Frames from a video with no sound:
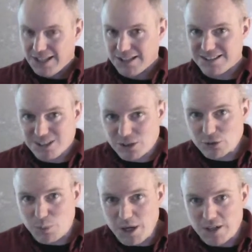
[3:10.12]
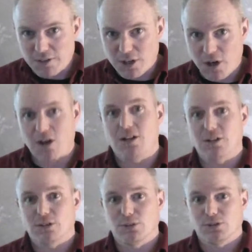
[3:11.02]
This is where the
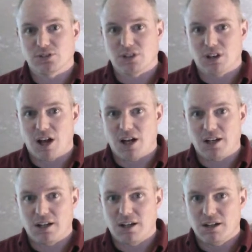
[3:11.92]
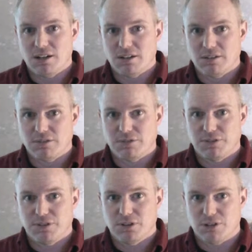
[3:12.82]
collar loses a lot of
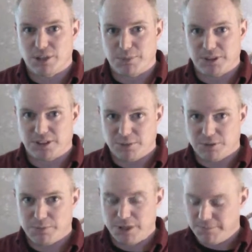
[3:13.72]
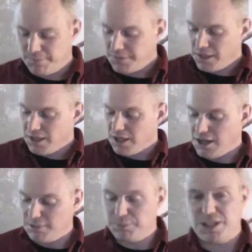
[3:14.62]
credibility with me.
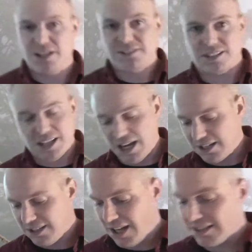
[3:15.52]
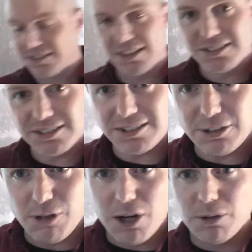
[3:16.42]
Because again, it has a
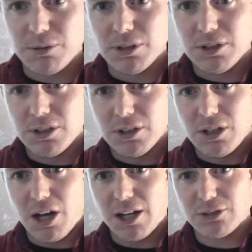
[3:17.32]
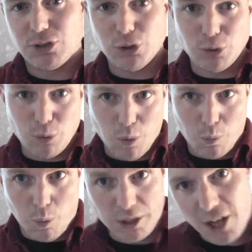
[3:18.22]
0 to
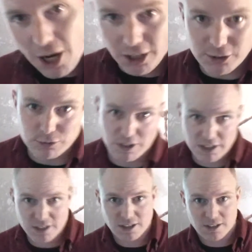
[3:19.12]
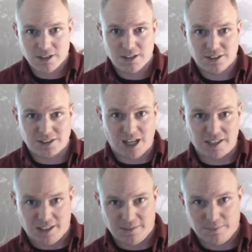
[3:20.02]
100
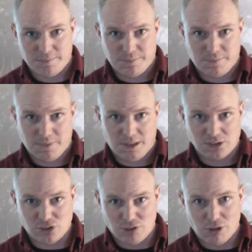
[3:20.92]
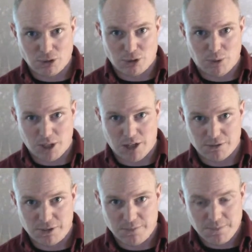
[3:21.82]
setting. 0 to
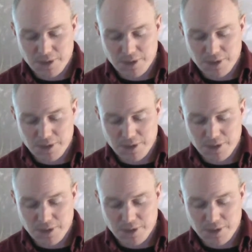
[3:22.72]
100.